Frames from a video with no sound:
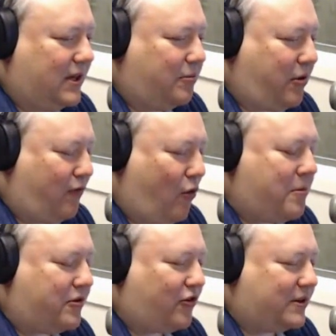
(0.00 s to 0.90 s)

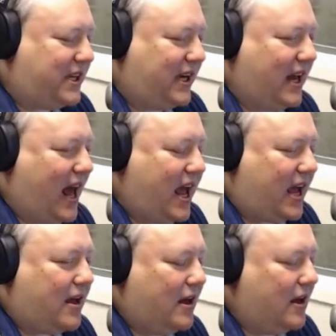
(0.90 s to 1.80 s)
performers for
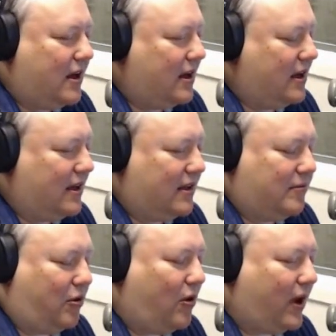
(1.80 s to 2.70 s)
TNA,
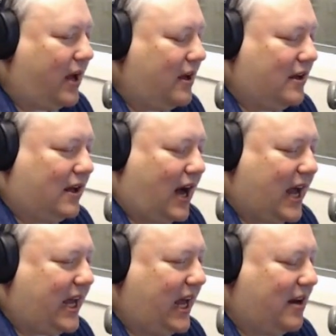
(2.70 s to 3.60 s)
boy,
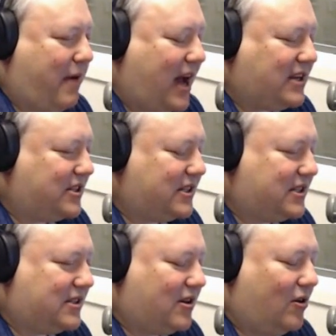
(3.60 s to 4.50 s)
I can't imagine
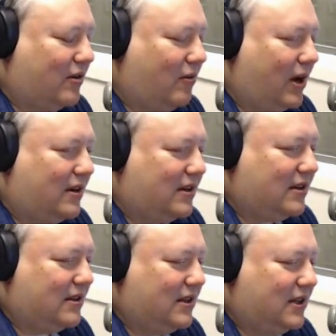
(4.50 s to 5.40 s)
this is going well.
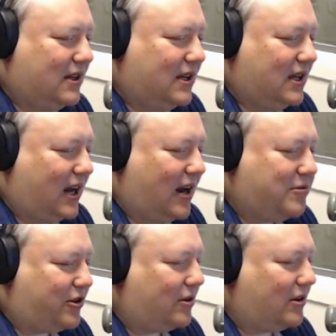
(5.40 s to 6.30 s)
And
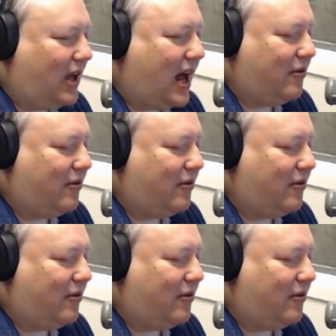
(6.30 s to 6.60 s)
I'm sure a lot of